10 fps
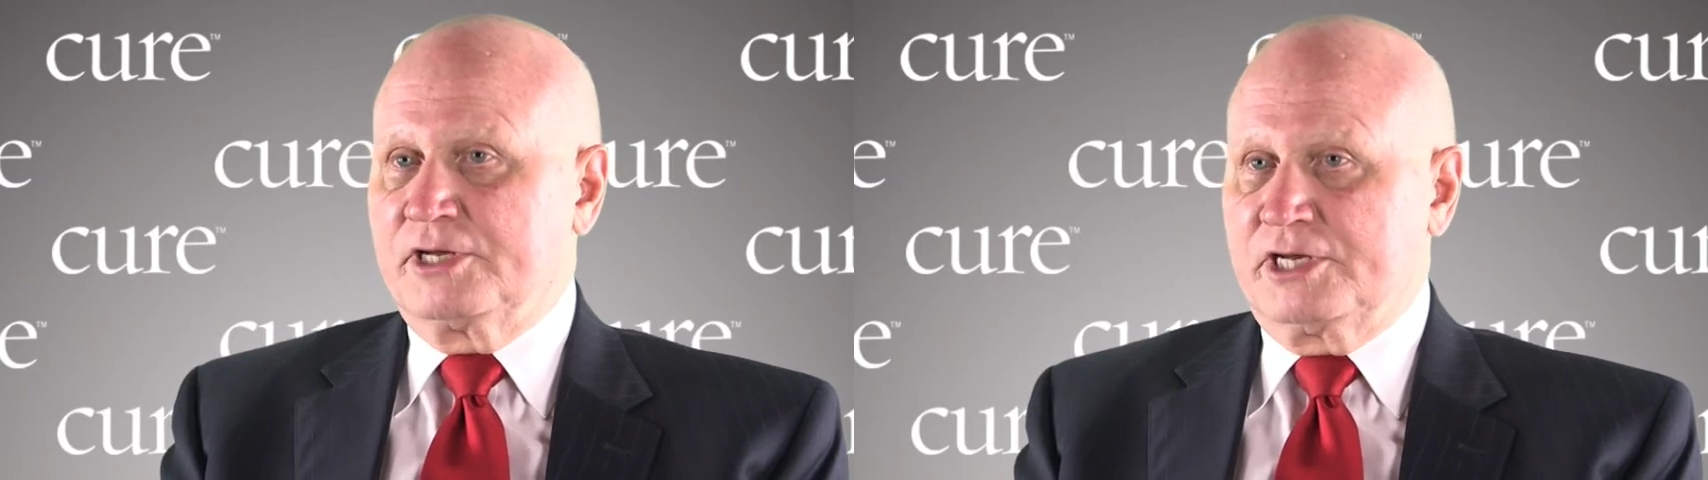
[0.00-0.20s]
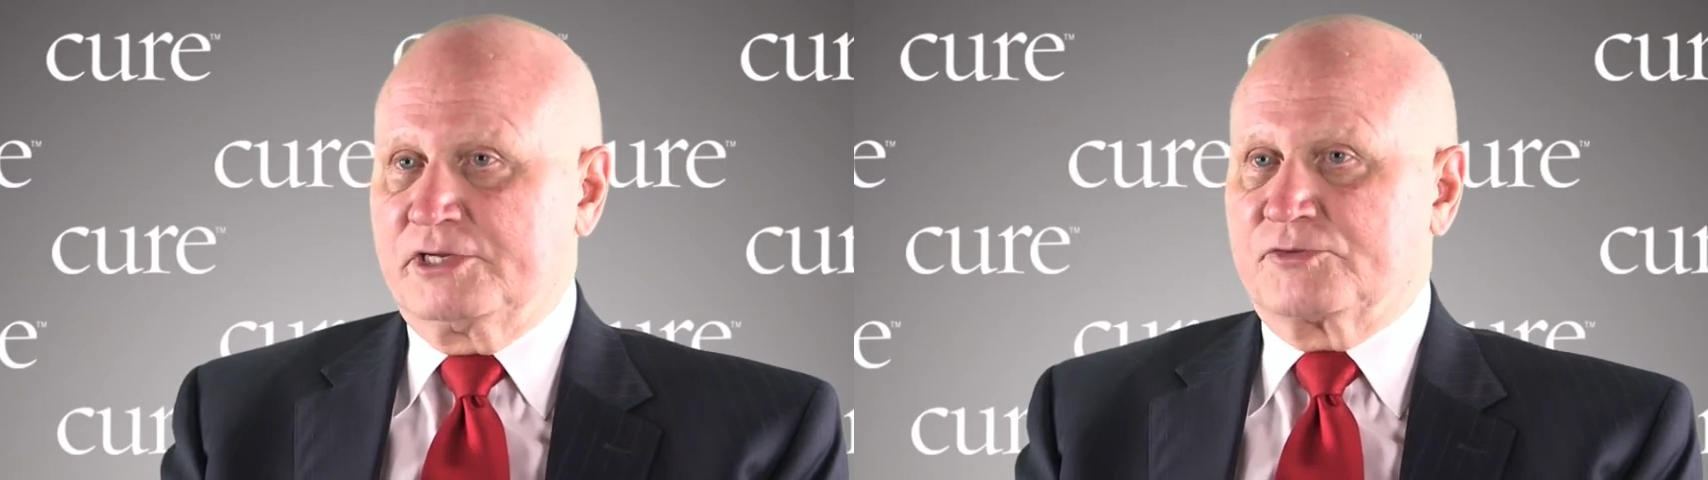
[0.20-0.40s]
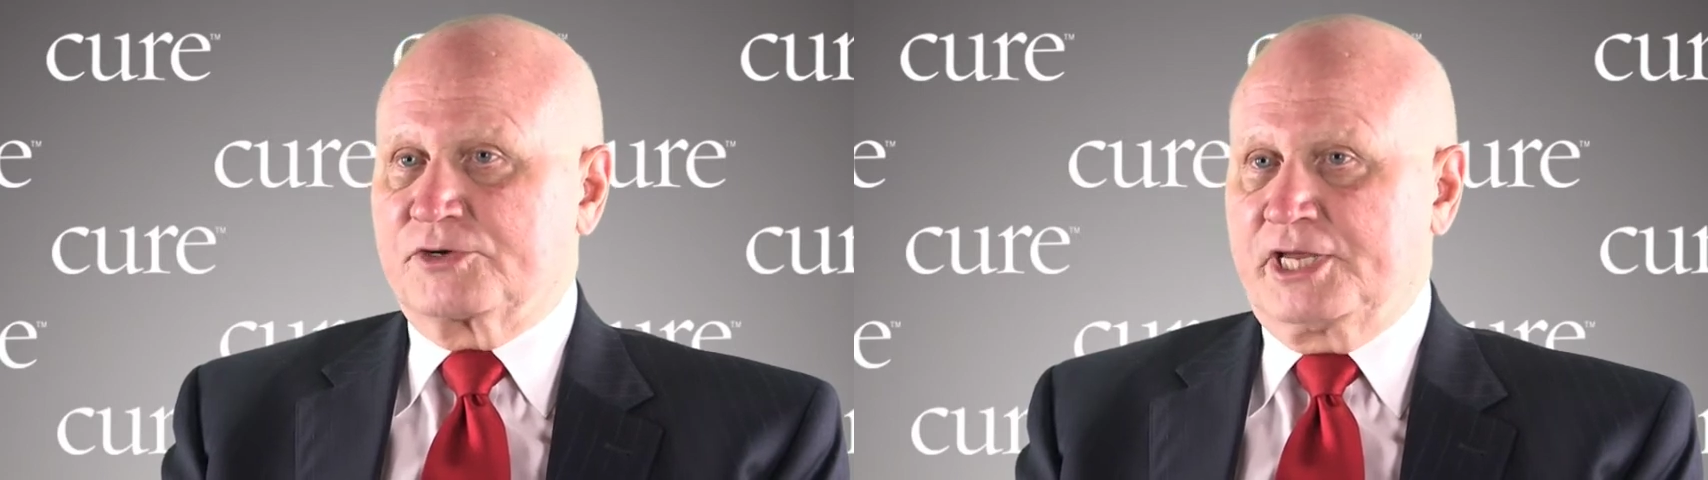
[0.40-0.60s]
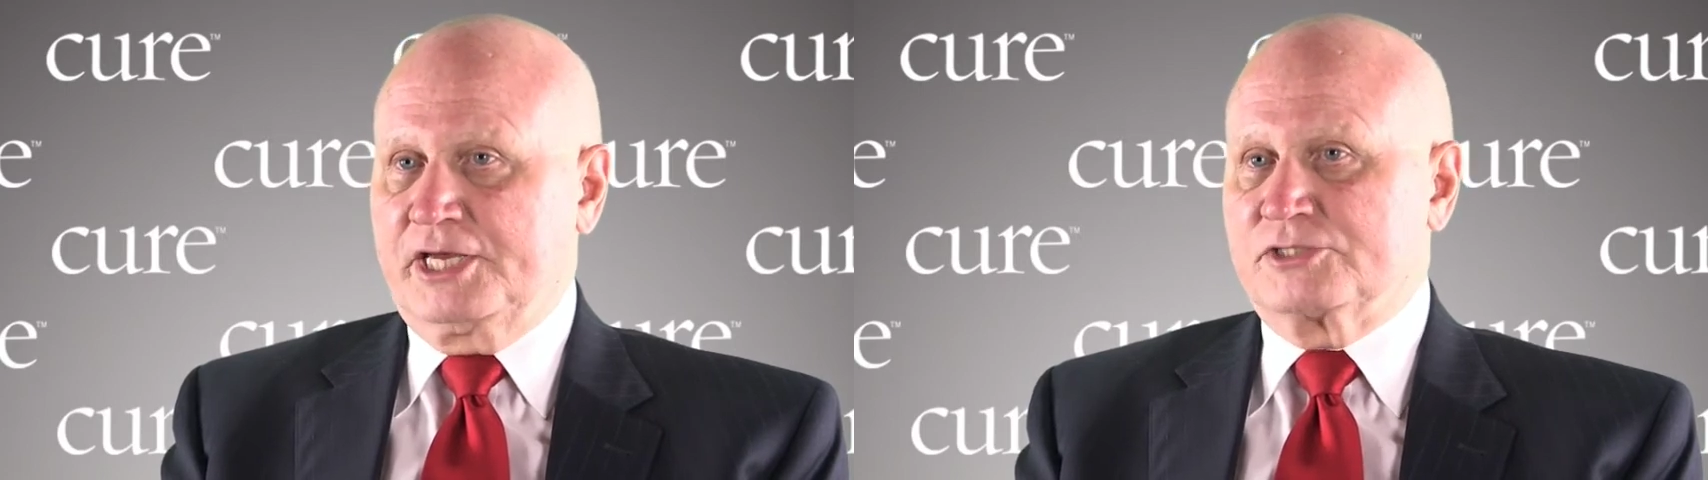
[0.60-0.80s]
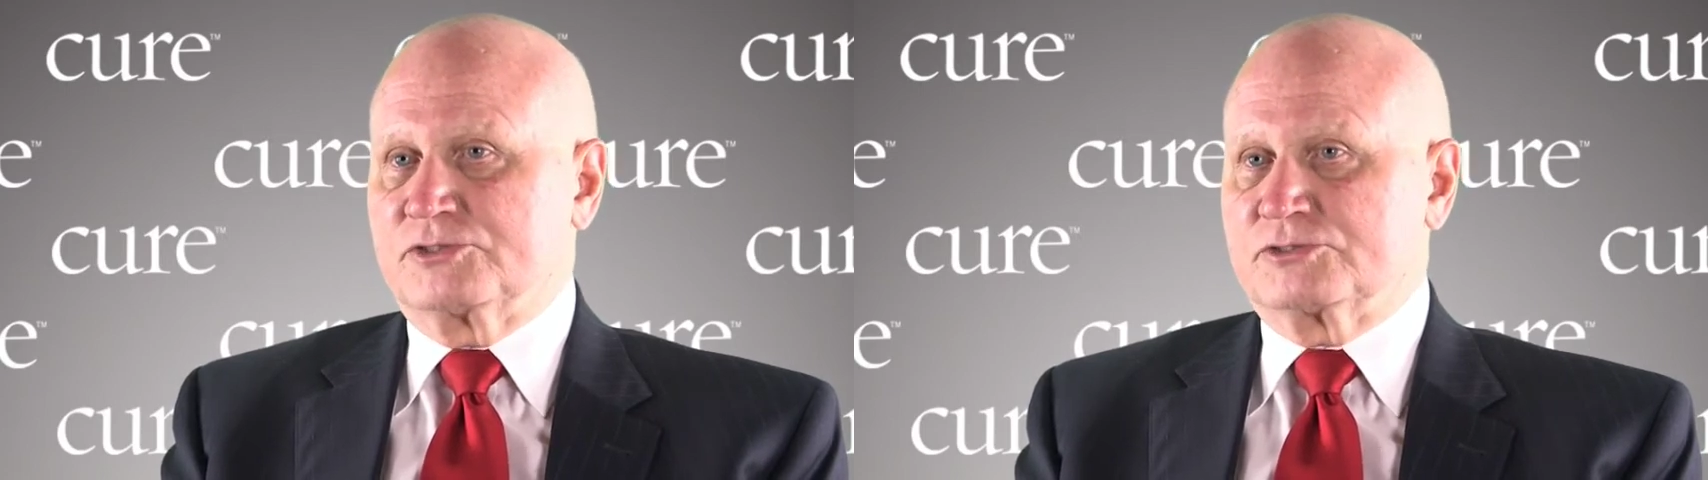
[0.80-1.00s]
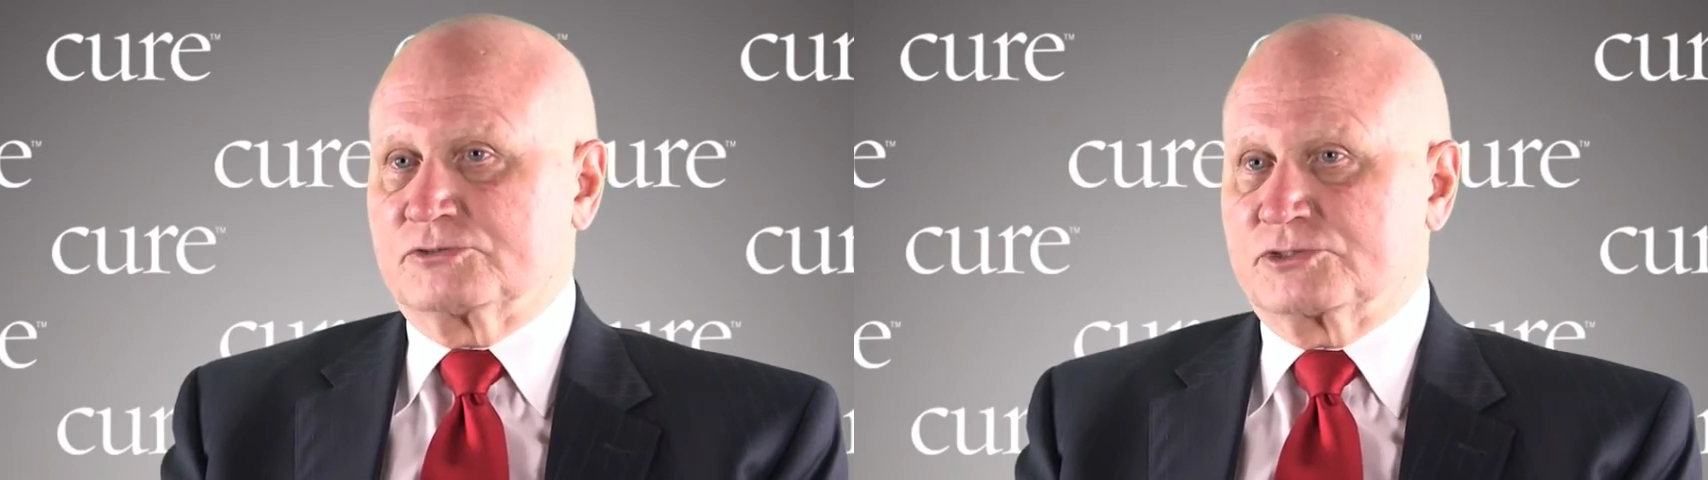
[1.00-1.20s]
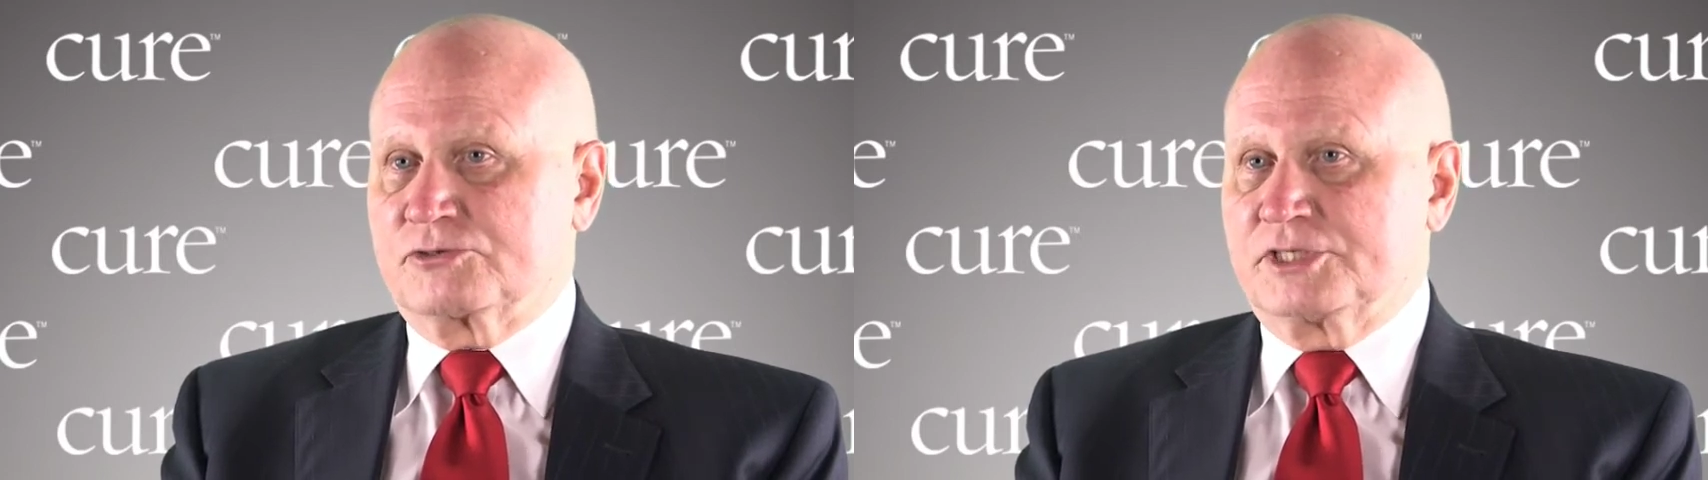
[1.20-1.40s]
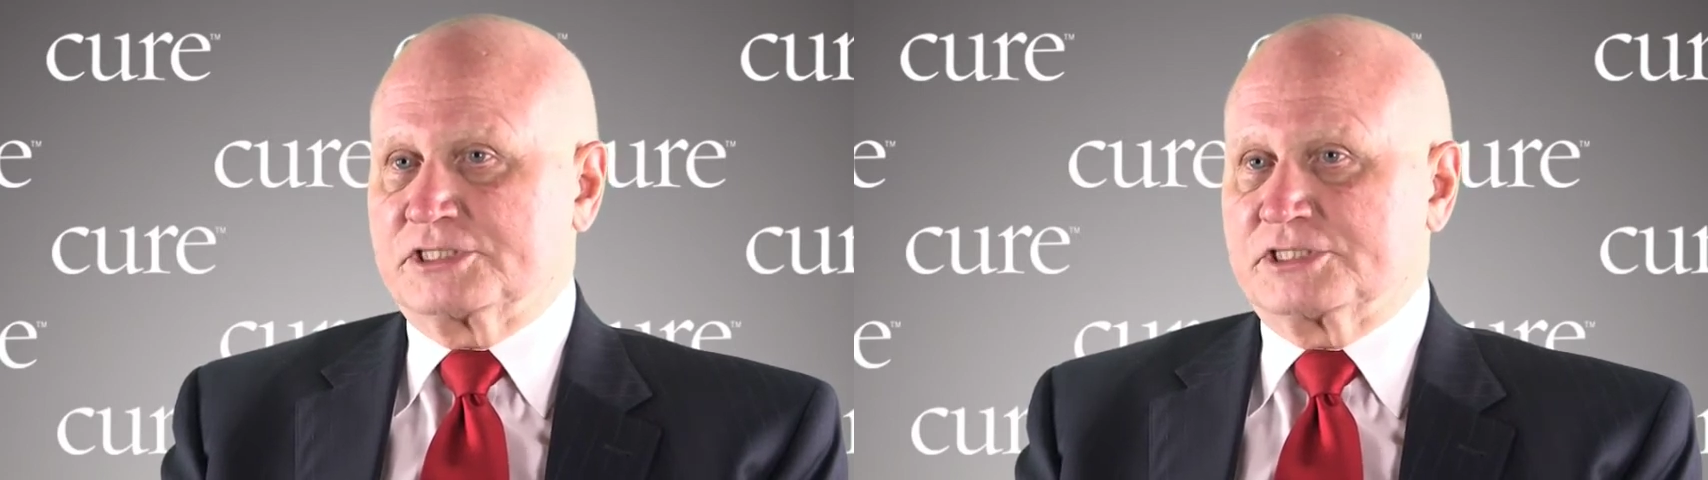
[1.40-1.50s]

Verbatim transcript: another cancer, so certainly